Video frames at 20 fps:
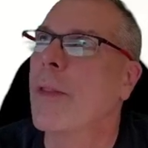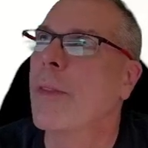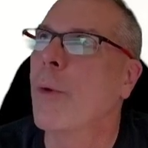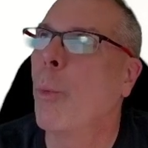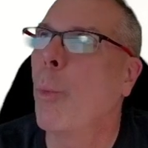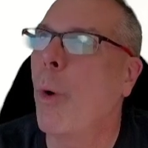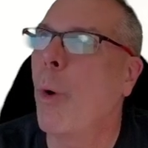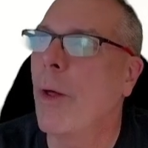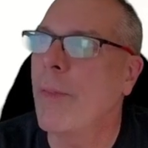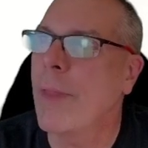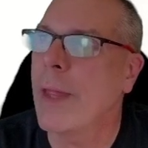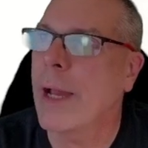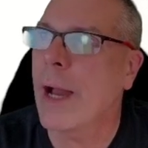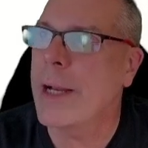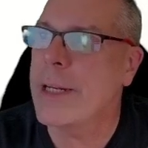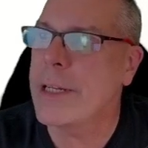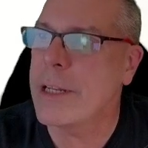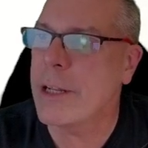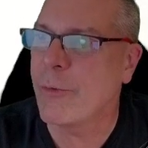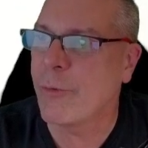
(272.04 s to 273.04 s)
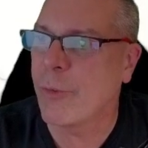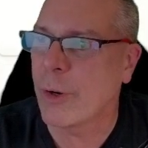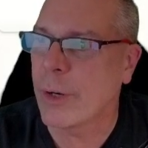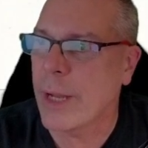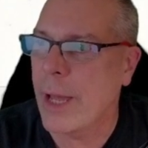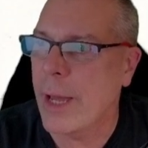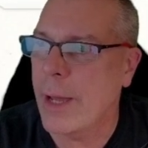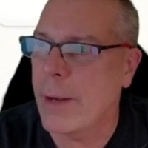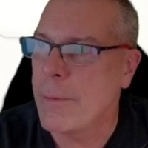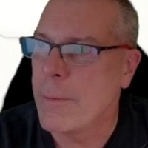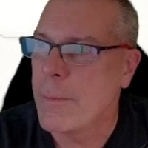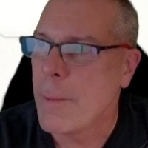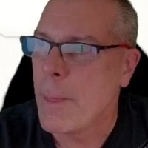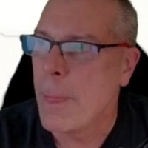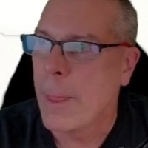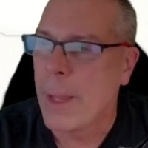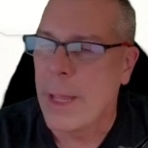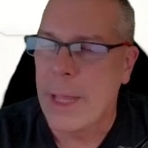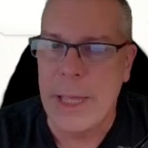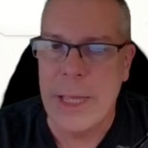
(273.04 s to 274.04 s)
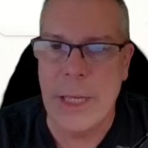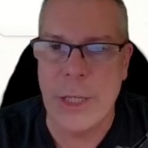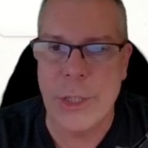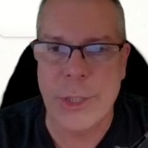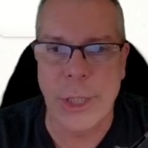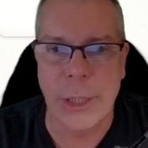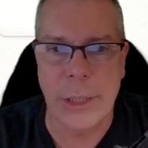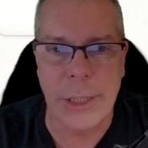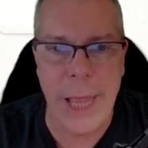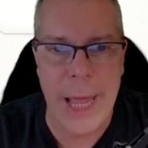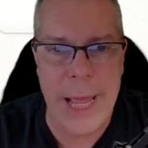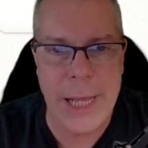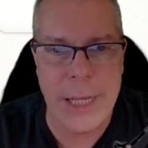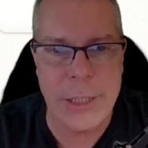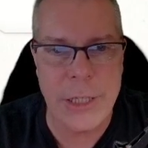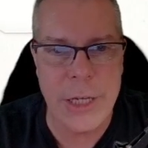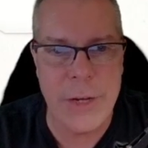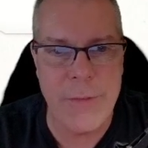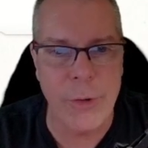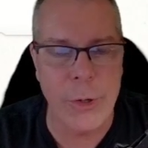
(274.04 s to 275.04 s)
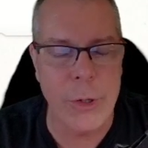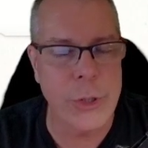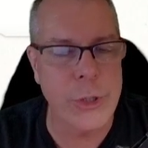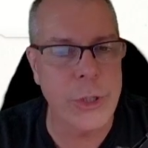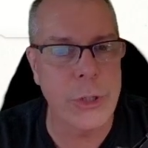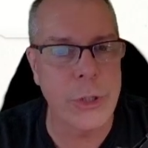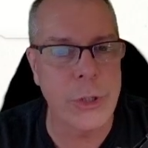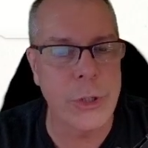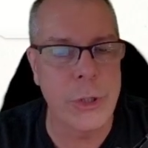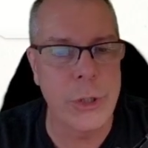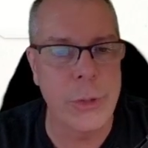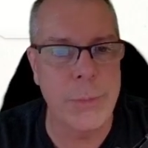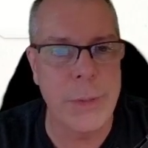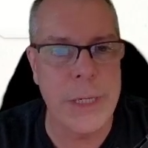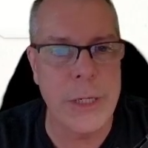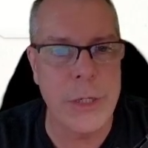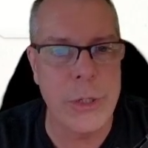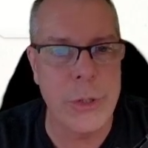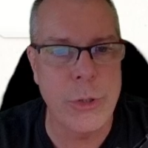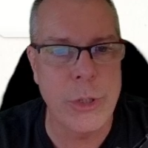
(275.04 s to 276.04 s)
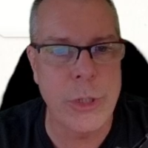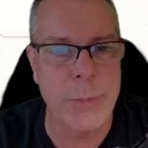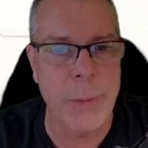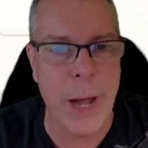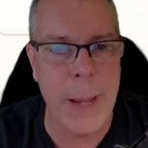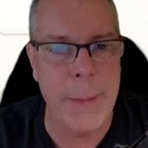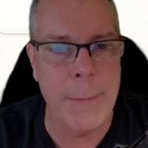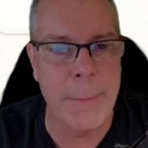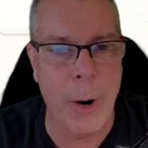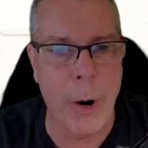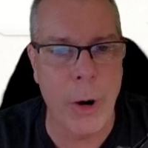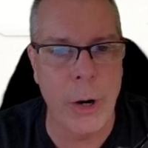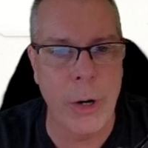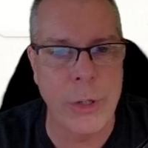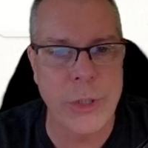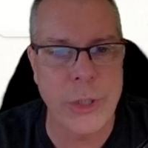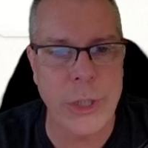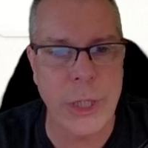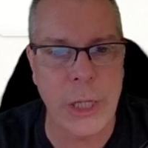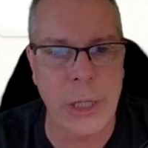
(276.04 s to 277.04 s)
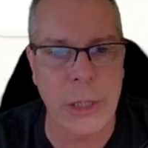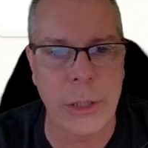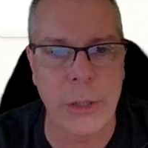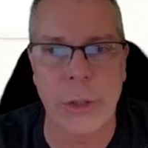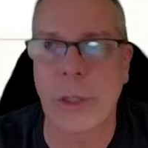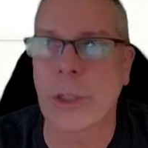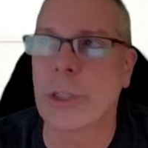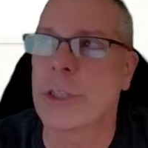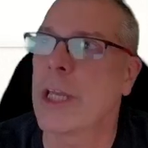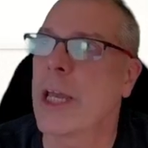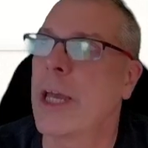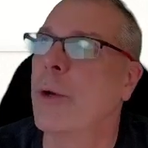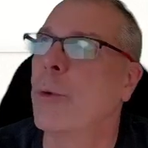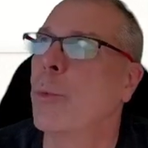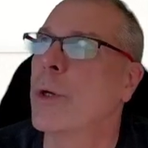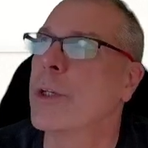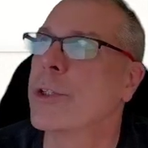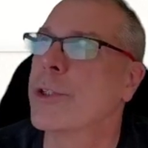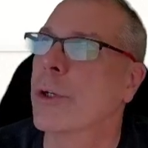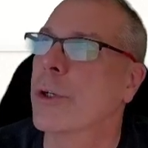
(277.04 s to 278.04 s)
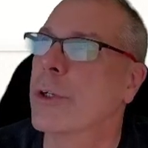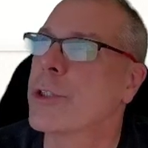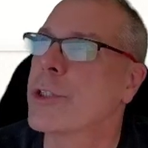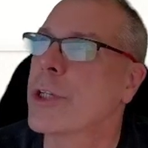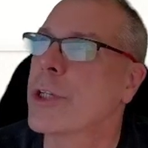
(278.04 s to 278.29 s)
one thing I did forget is the Legacy version could be used by bards, clerics, and wizards.